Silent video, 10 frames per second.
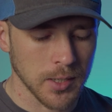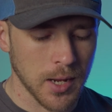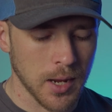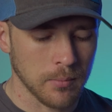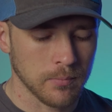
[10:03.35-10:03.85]

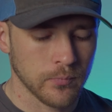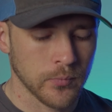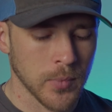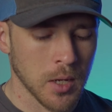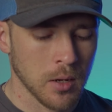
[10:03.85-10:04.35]
day.
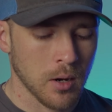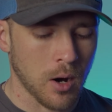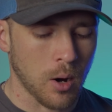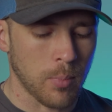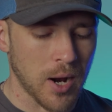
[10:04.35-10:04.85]

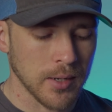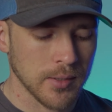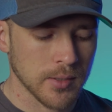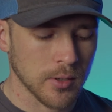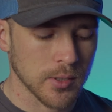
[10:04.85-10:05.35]
Our
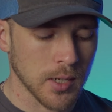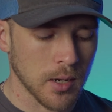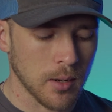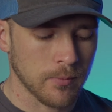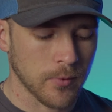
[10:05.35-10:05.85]
bodies are set
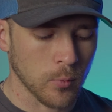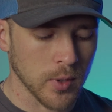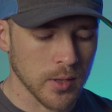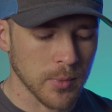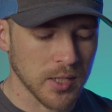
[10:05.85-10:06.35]
up for
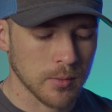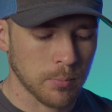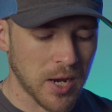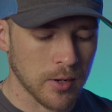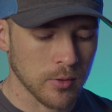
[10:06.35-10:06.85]
rhythmic
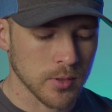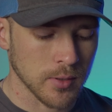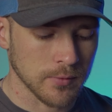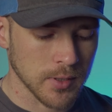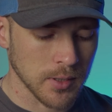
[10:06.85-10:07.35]
patterns
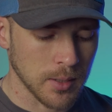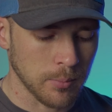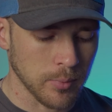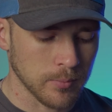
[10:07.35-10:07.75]
of sleep.